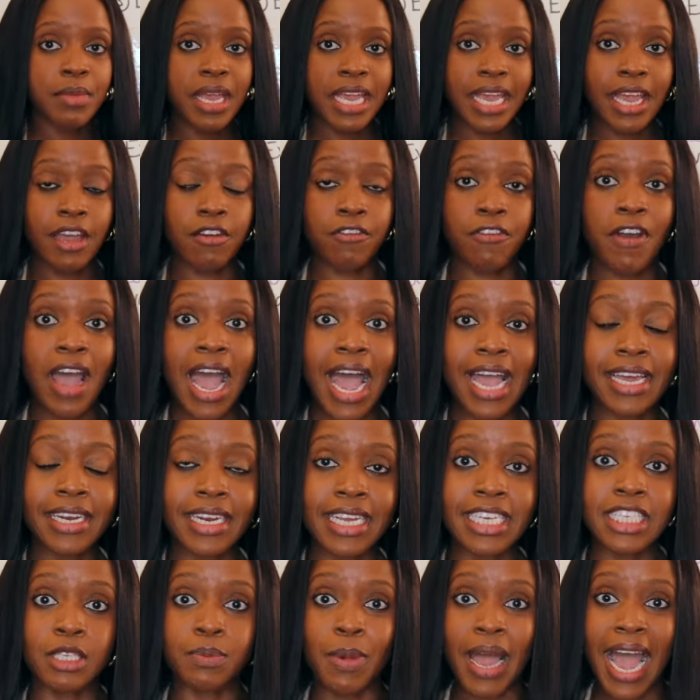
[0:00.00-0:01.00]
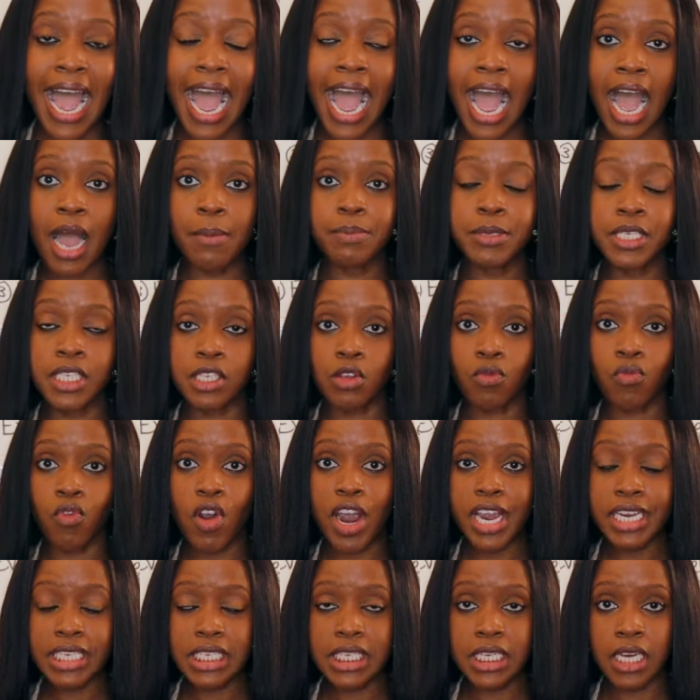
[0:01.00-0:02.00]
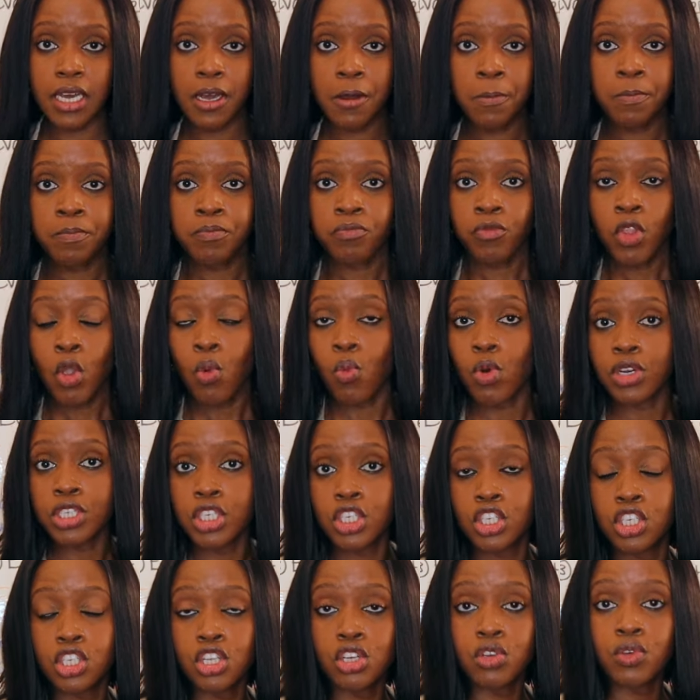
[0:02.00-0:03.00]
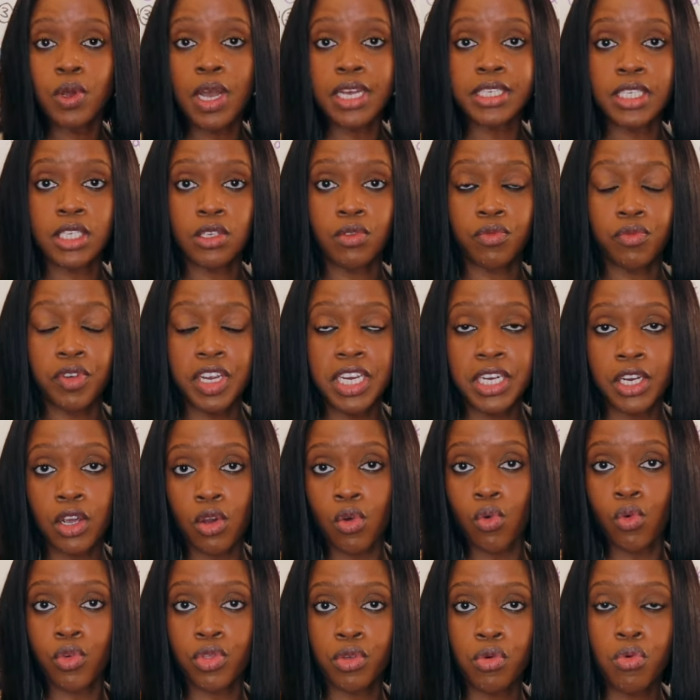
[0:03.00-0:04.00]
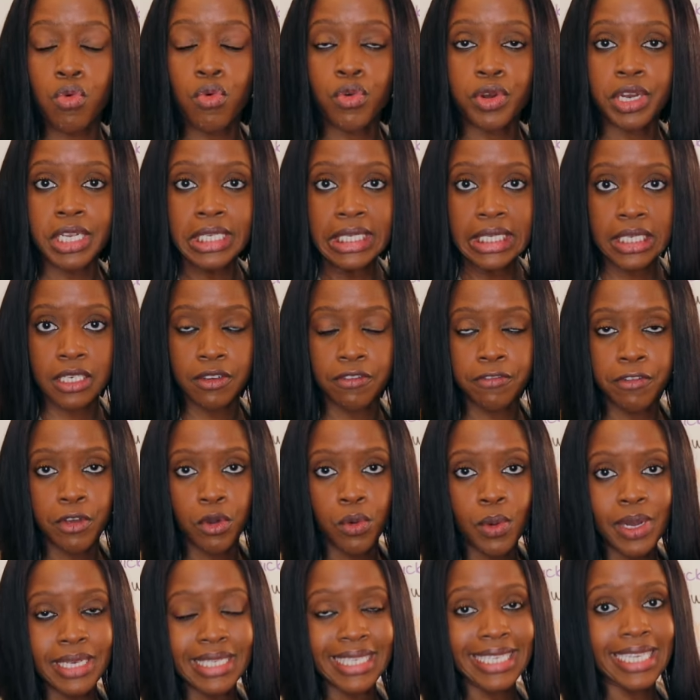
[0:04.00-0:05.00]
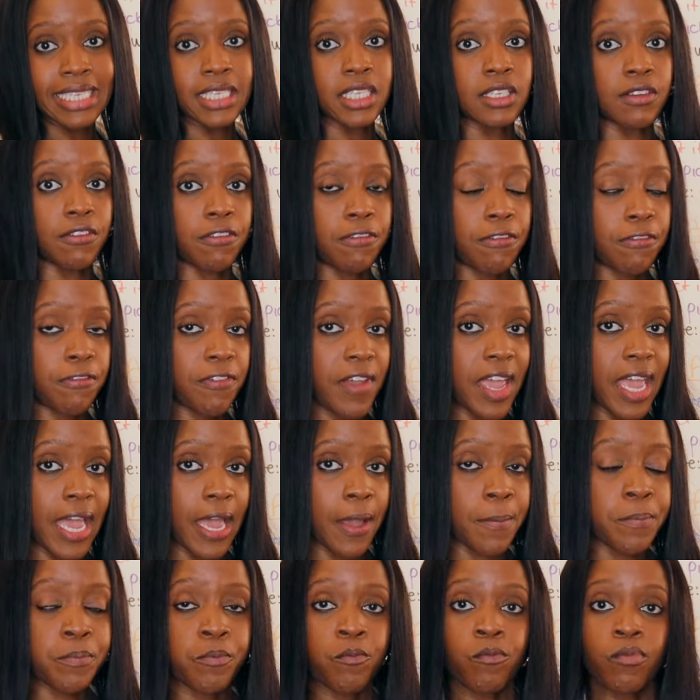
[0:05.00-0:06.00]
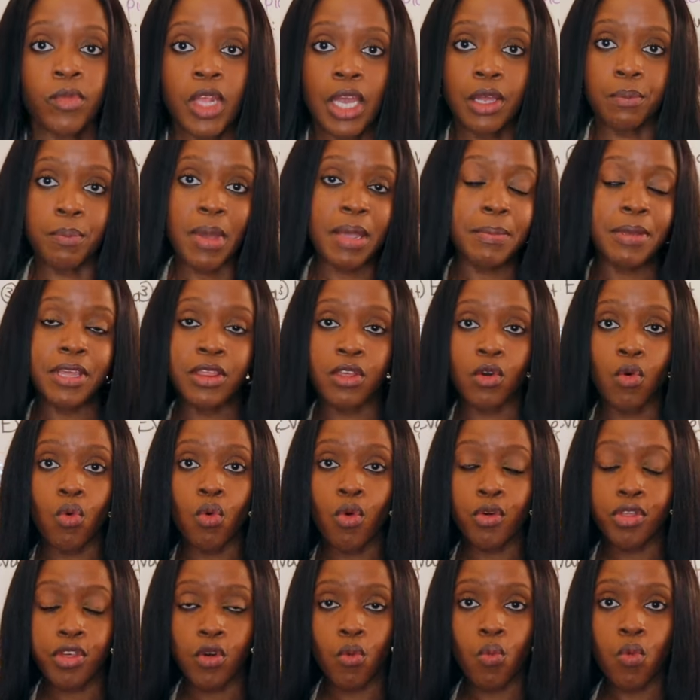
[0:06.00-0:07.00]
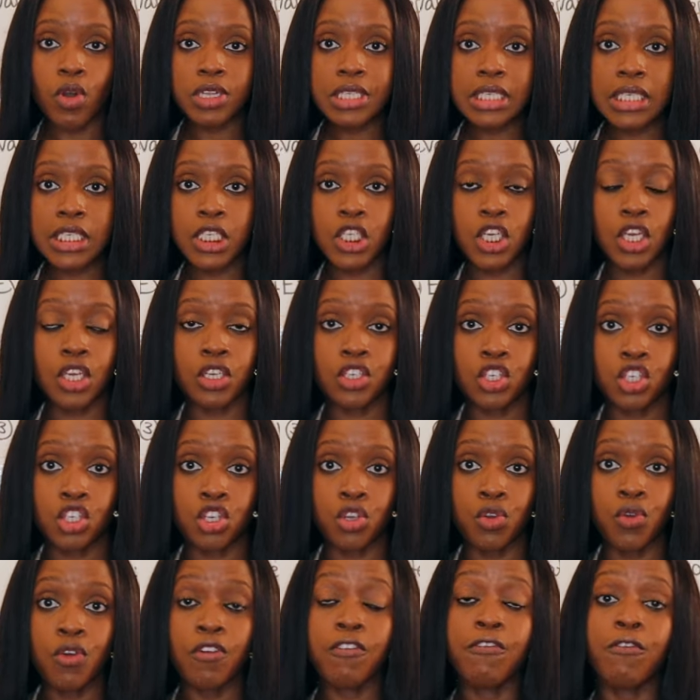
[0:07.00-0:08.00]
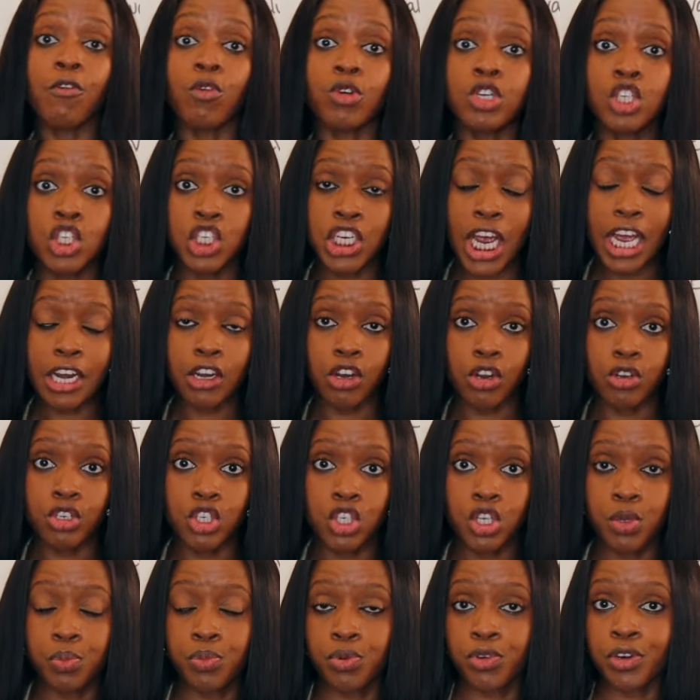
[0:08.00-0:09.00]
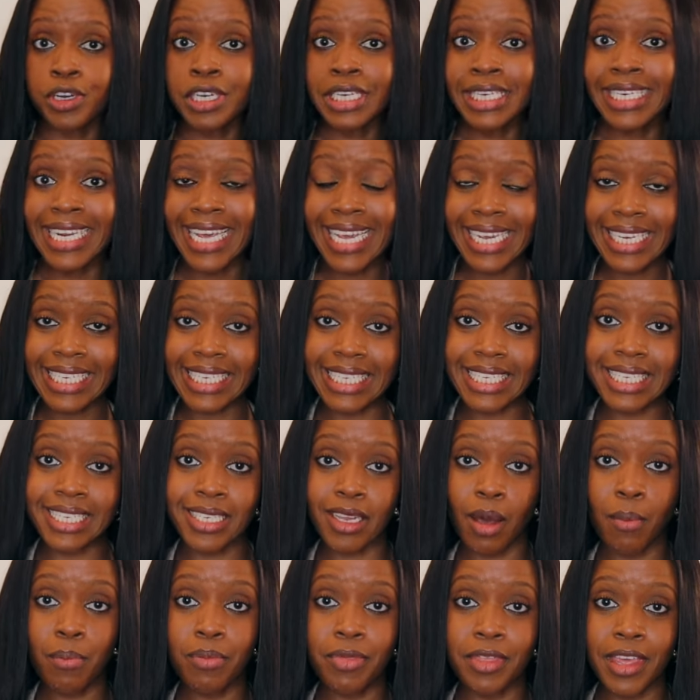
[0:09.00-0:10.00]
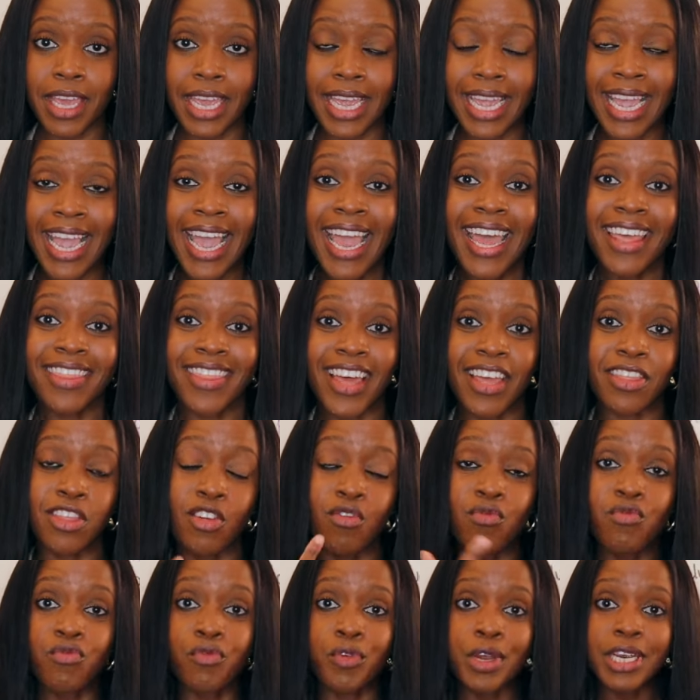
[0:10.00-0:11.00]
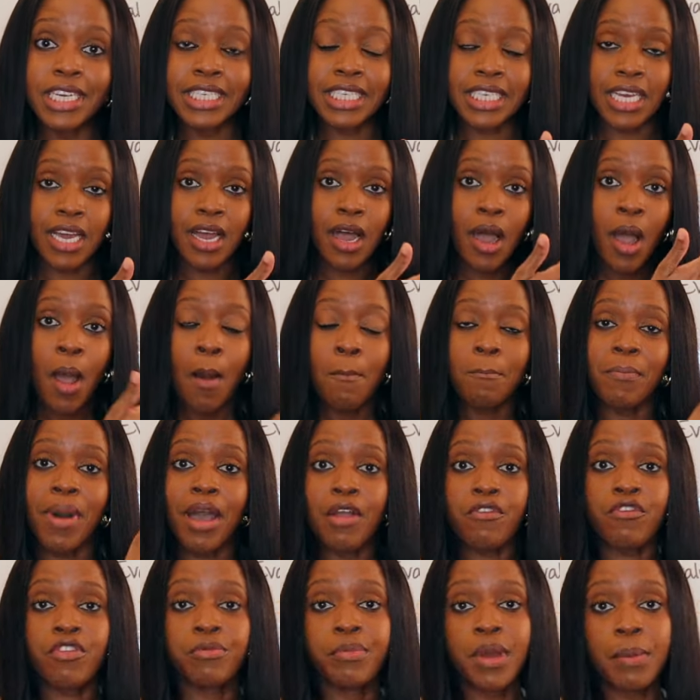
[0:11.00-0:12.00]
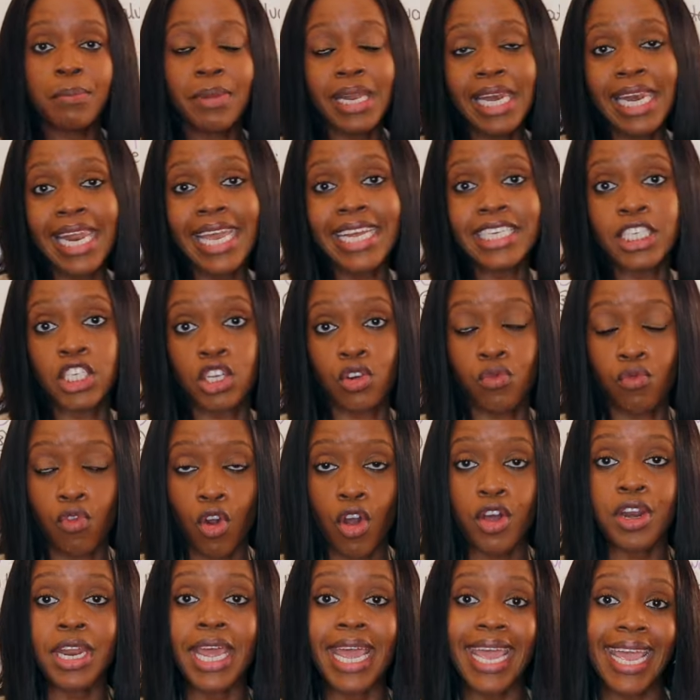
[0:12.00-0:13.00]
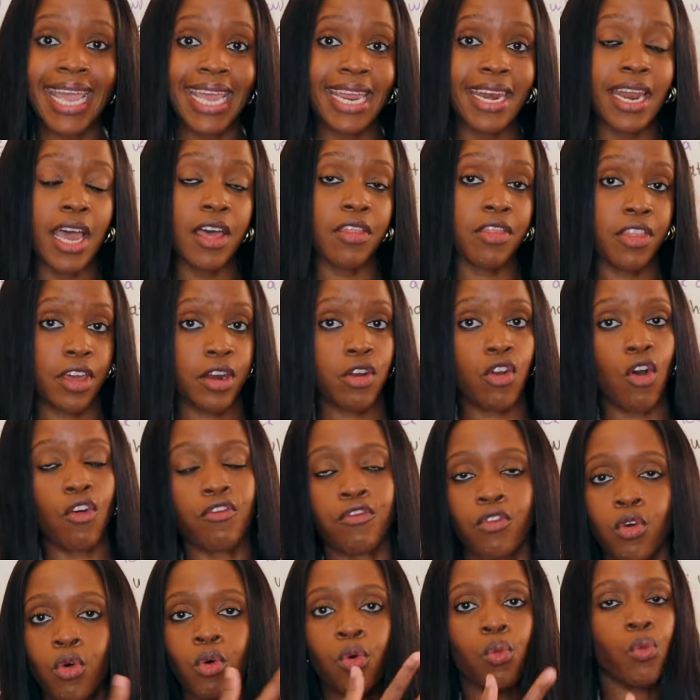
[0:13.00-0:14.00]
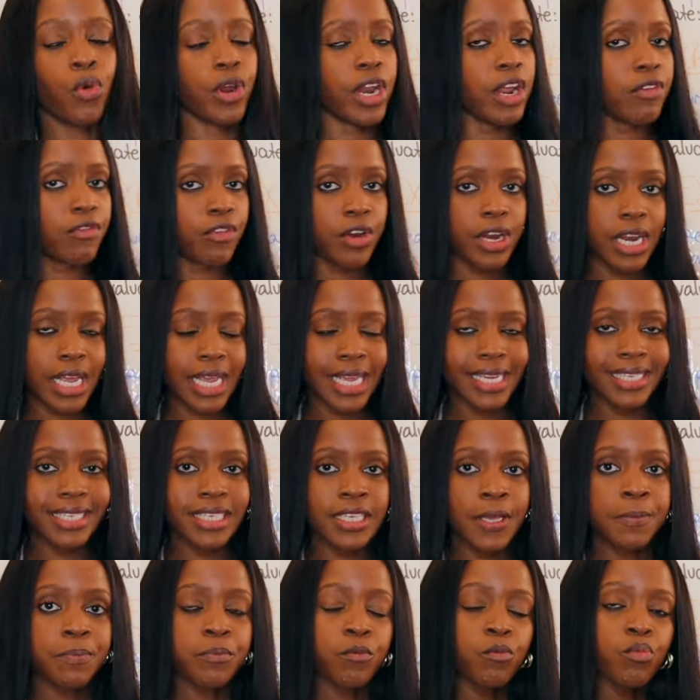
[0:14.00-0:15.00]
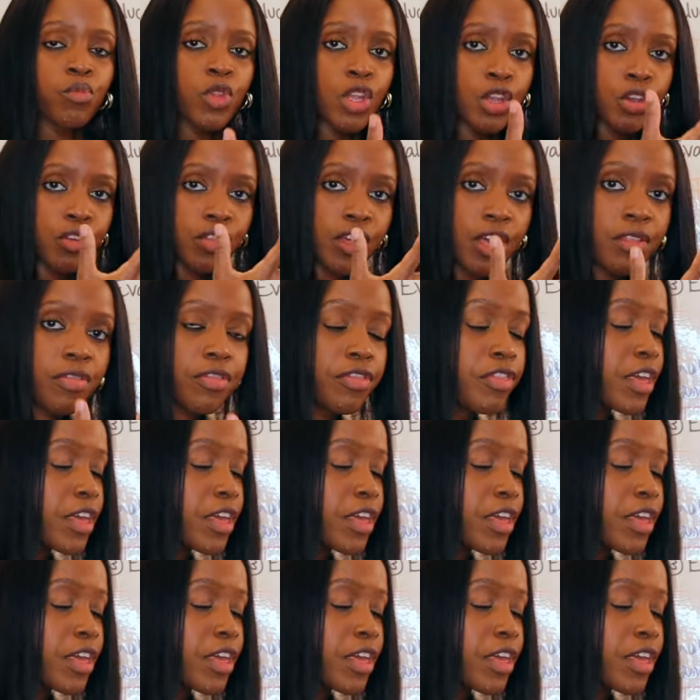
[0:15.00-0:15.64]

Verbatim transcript: may have had is perhaps the writer wanted you as the reader or the audience to feel a sense of fear. Maybe the author wants you to foreshadow, to predict something that the reader might remember later on in the novel. Whatever it is, you then